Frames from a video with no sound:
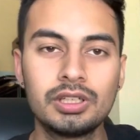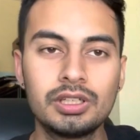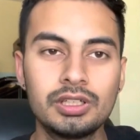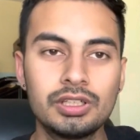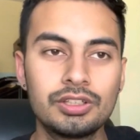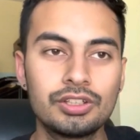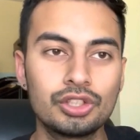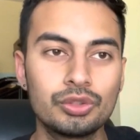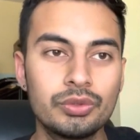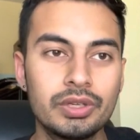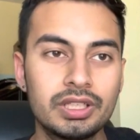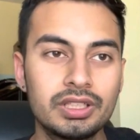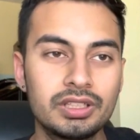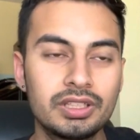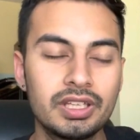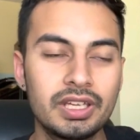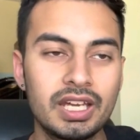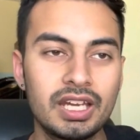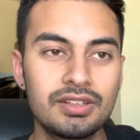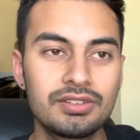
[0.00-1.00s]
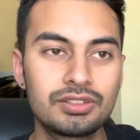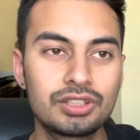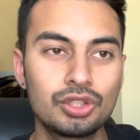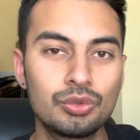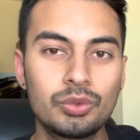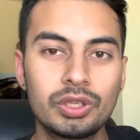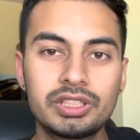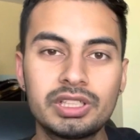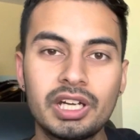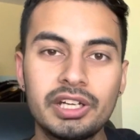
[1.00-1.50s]
So when they ask you
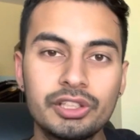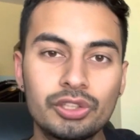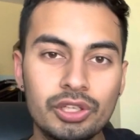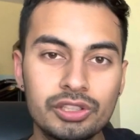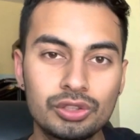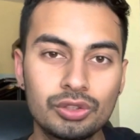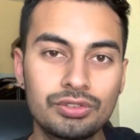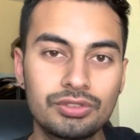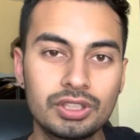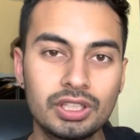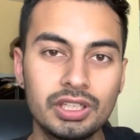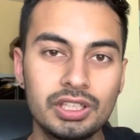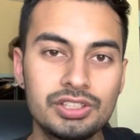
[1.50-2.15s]
what are you going to study,